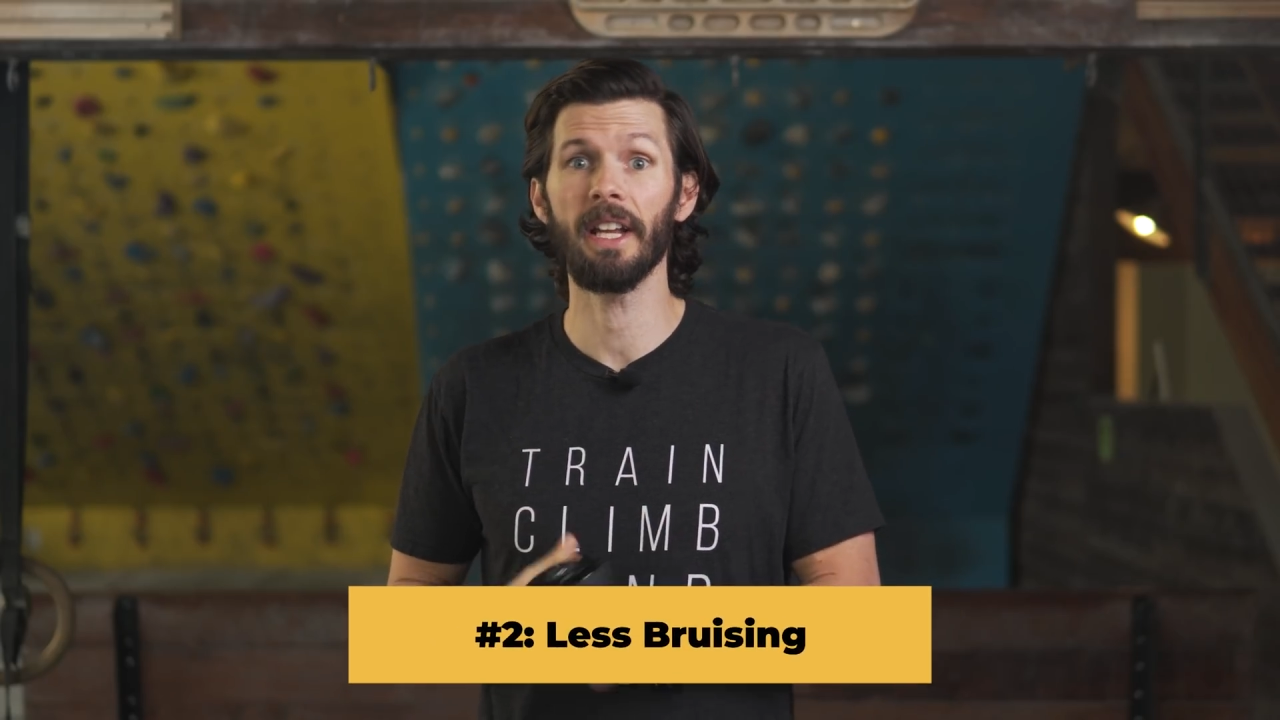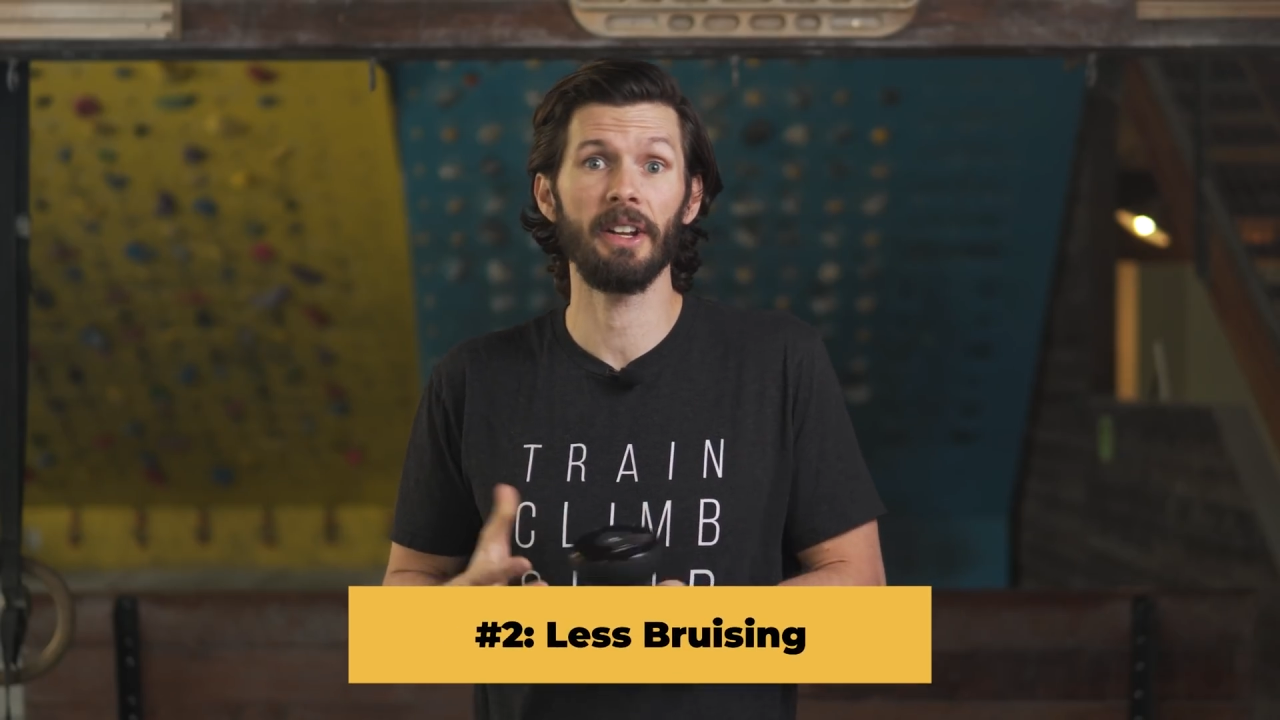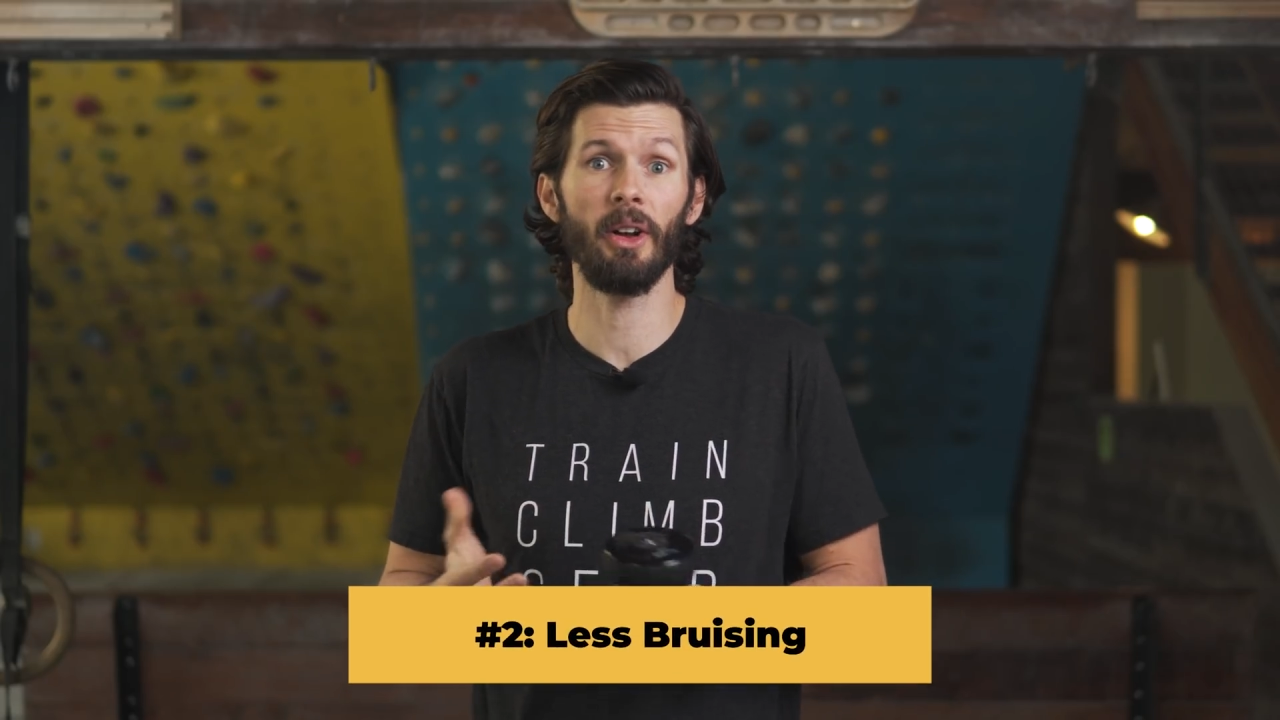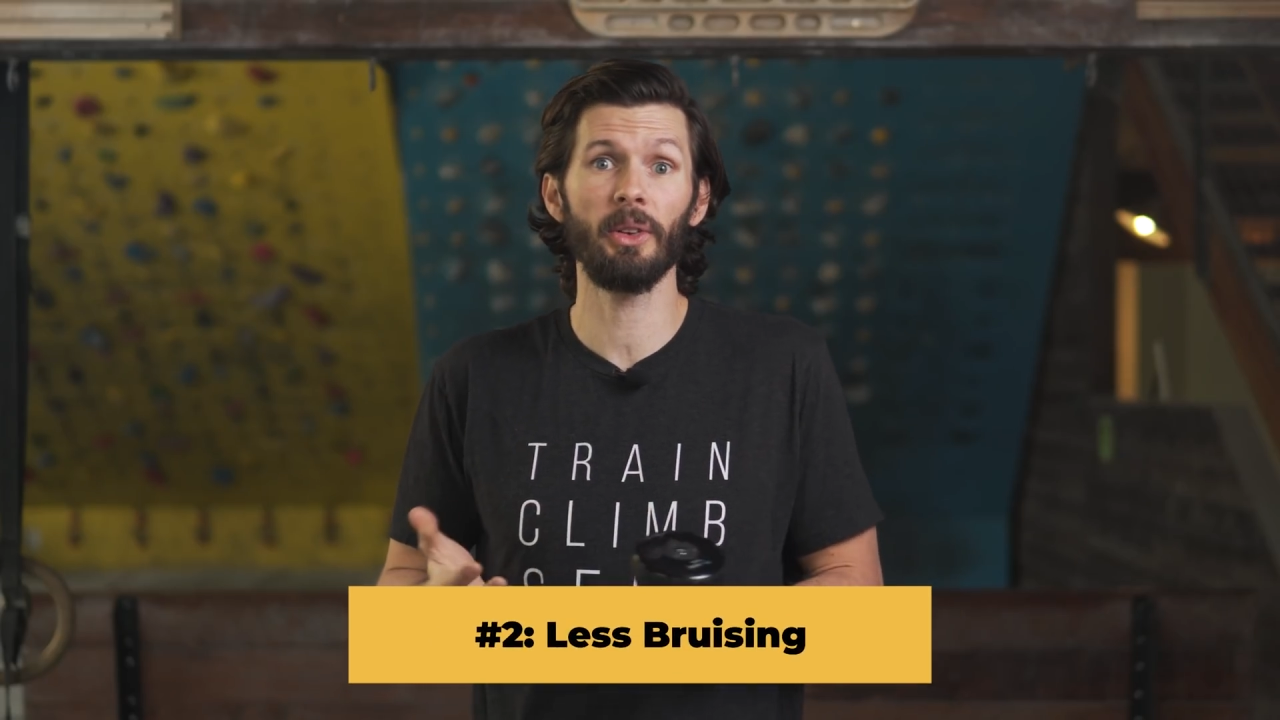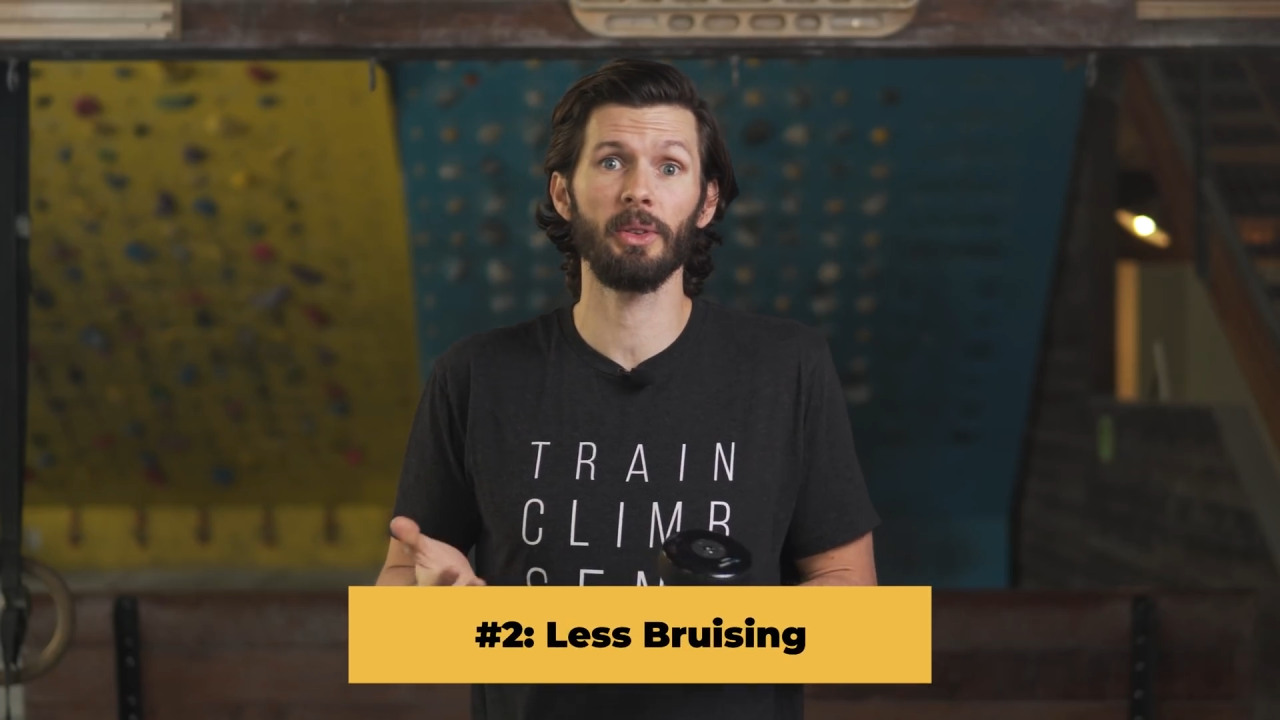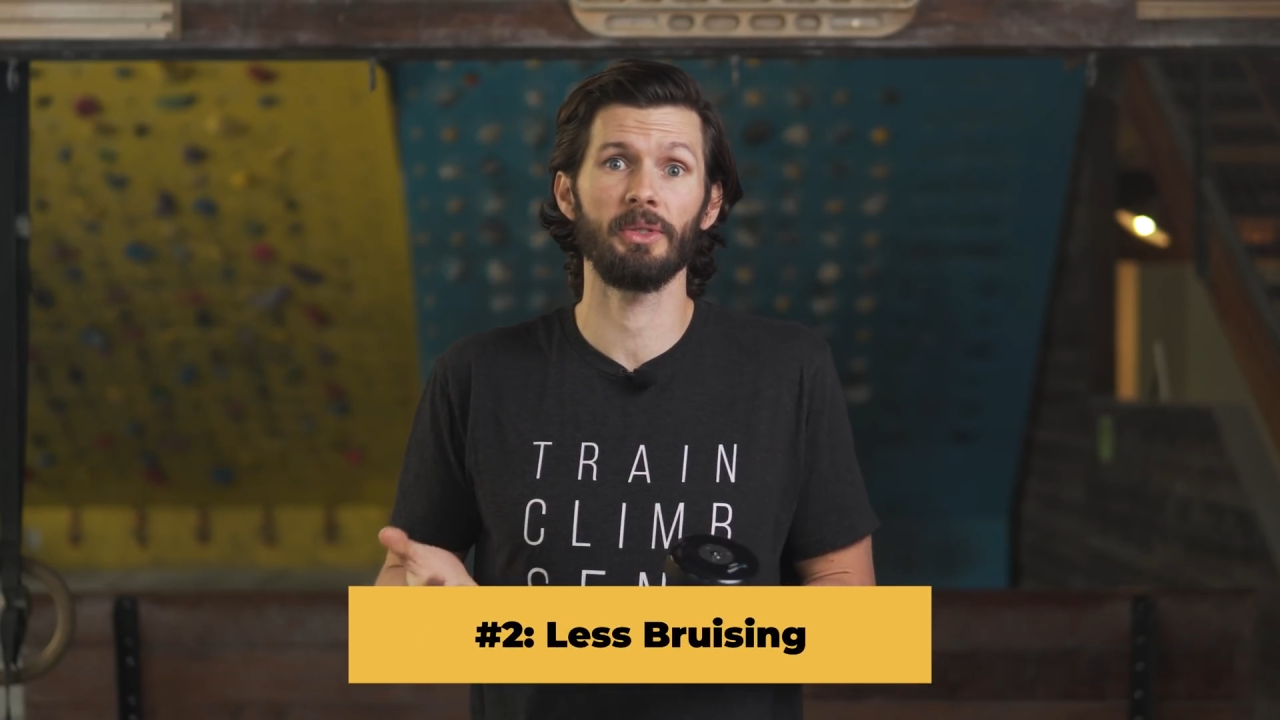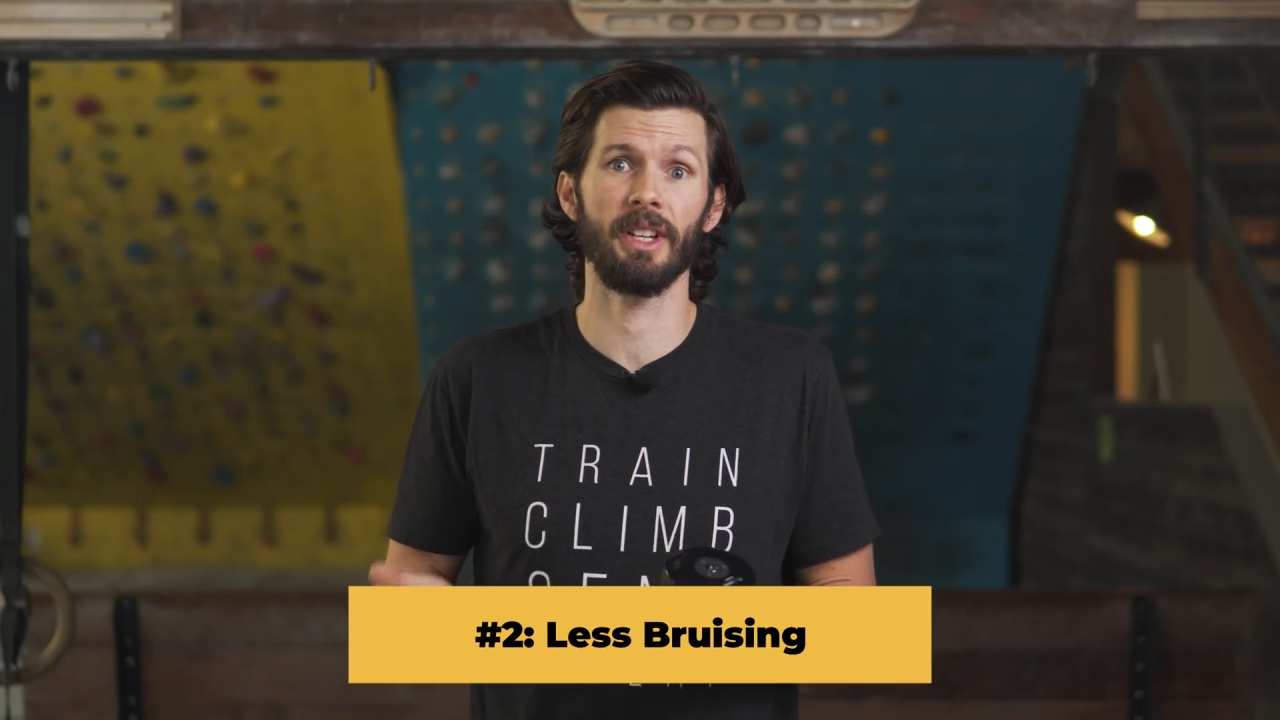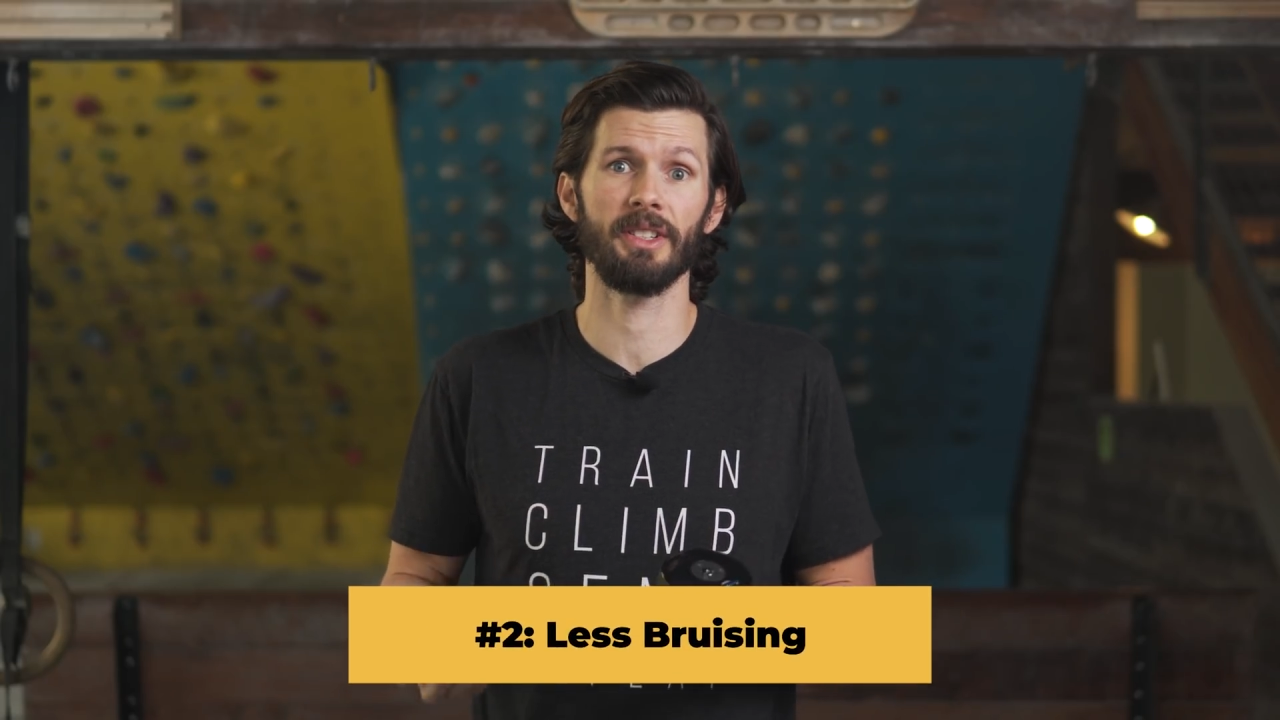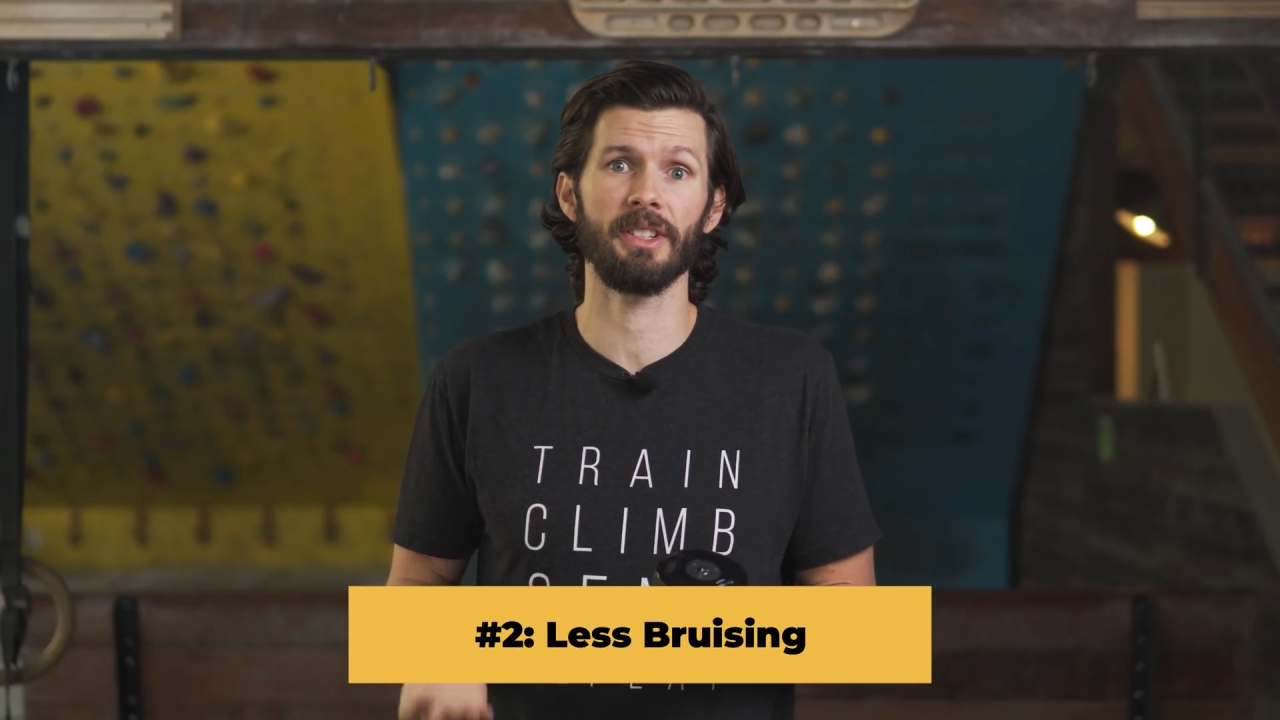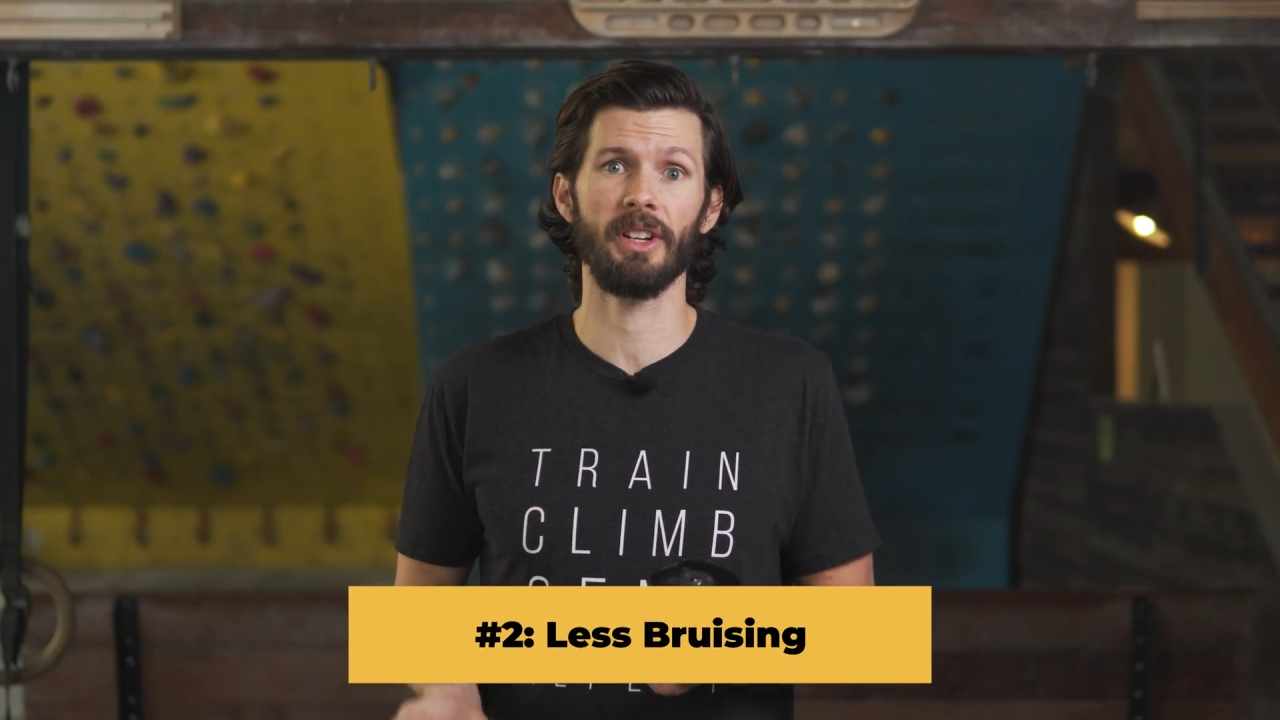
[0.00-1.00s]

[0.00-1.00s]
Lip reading: it also doesn't